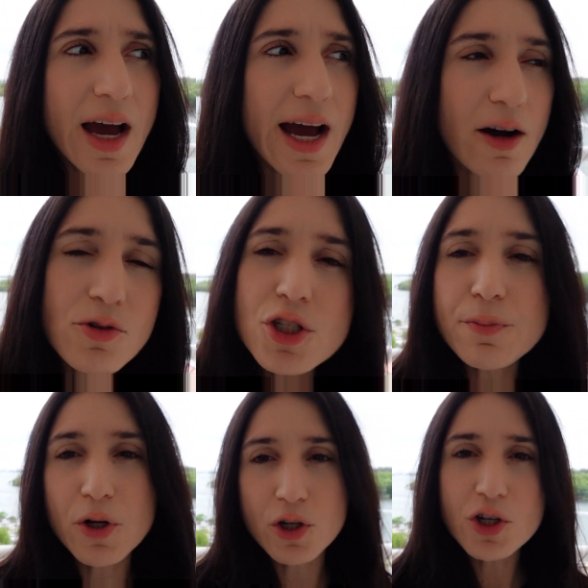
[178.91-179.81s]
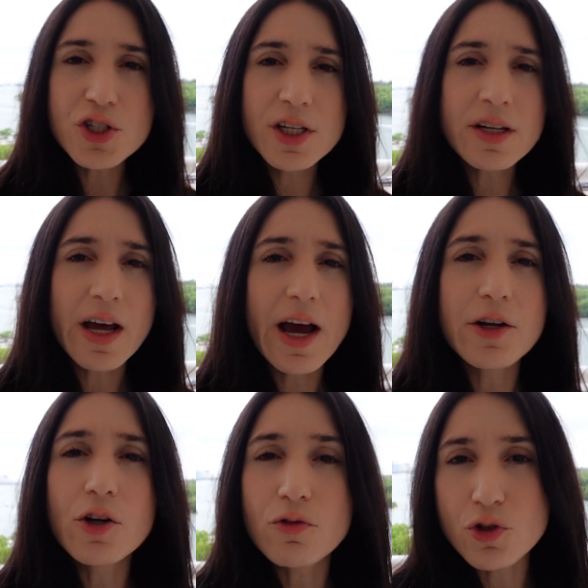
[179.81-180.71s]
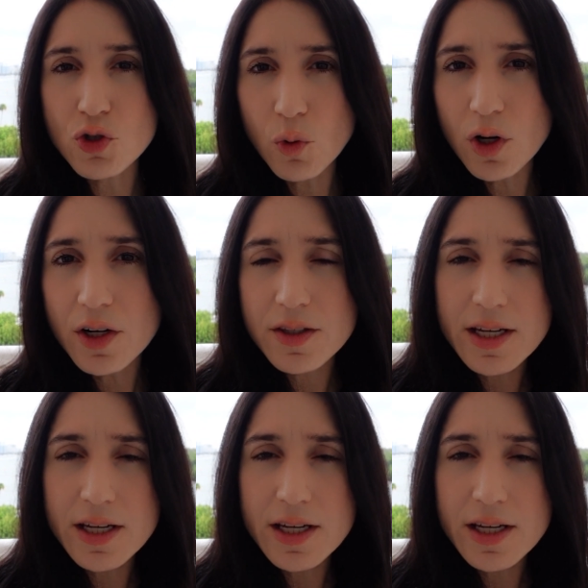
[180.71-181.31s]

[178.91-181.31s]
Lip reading: house person at your resort